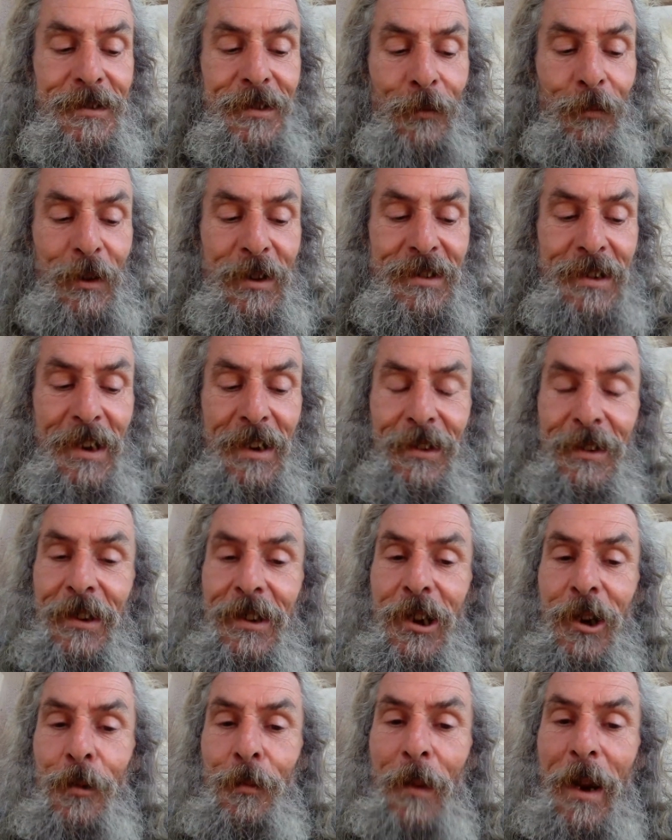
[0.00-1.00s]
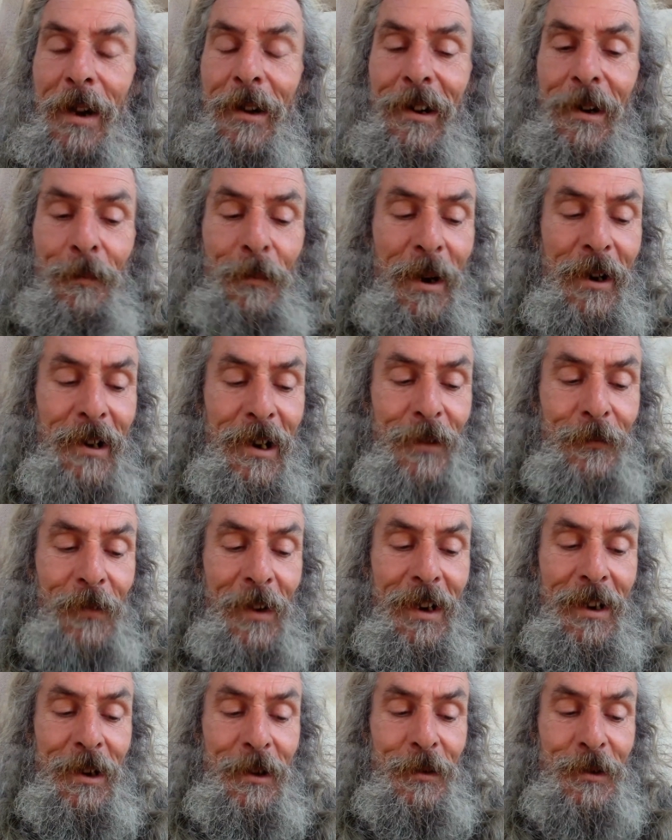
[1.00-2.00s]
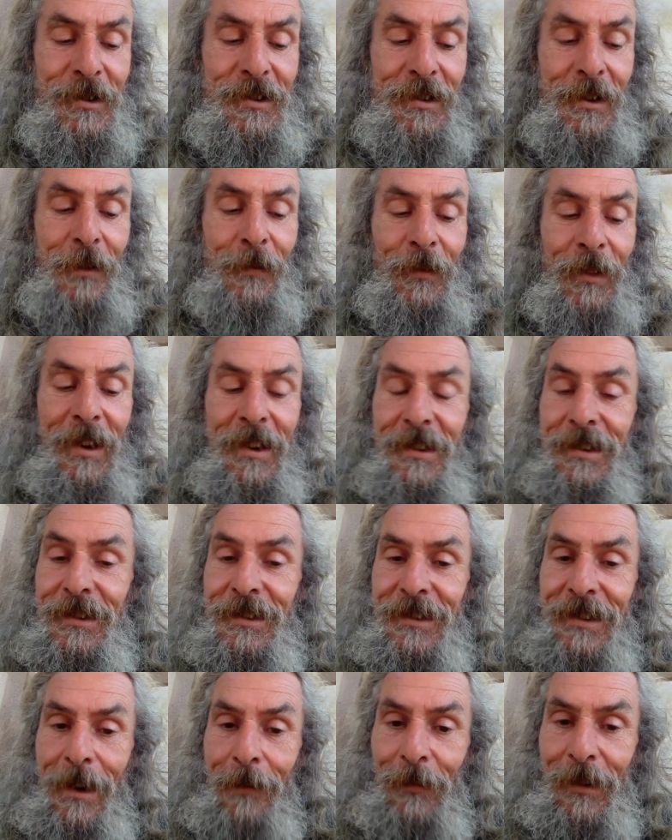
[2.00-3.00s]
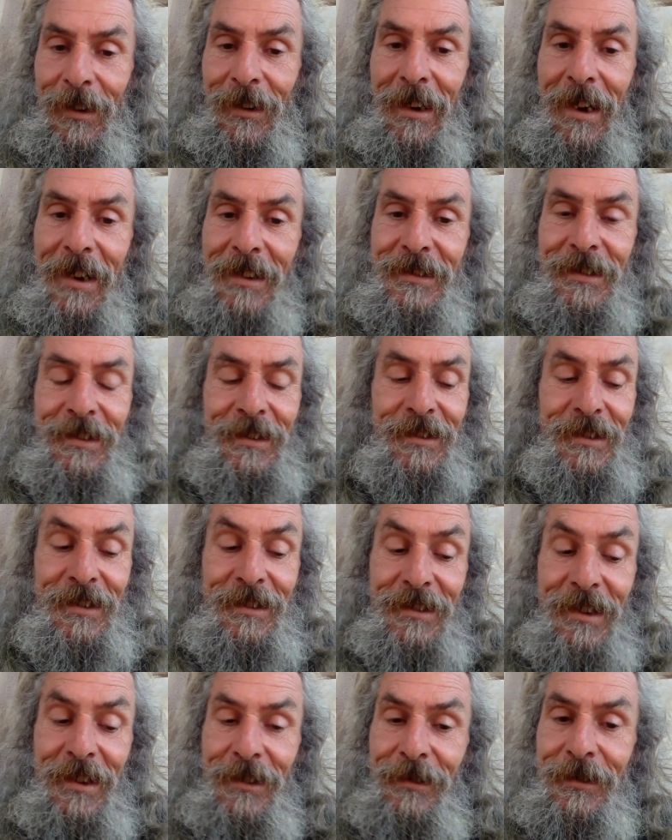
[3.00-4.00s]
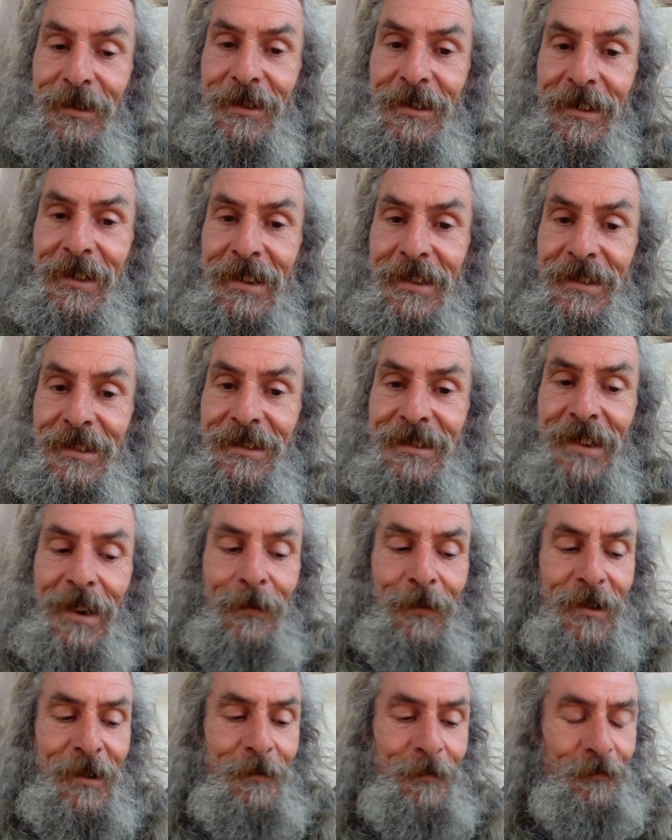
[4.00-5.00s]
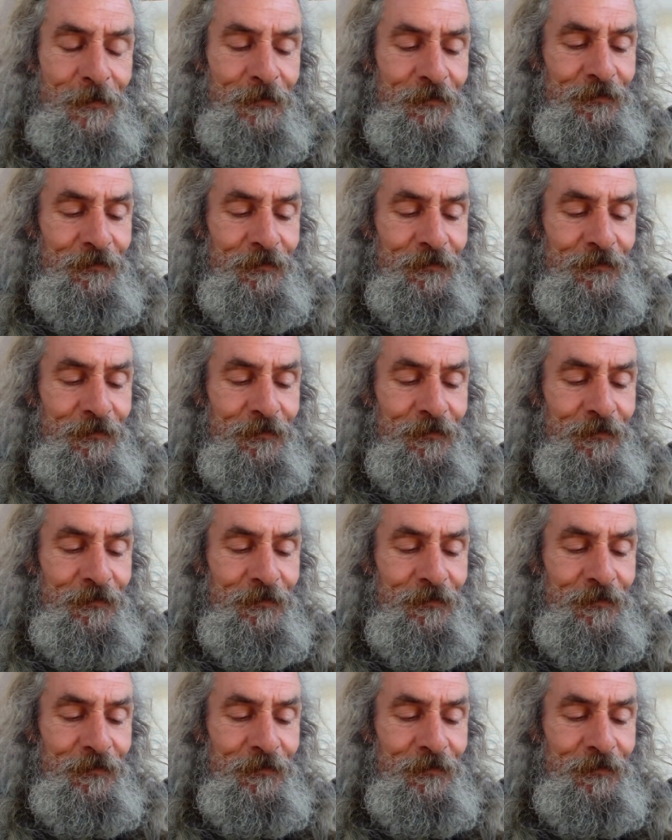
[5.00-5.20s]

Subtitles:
So we take the numeric values of these 7 letters. It's interesting, it's 7.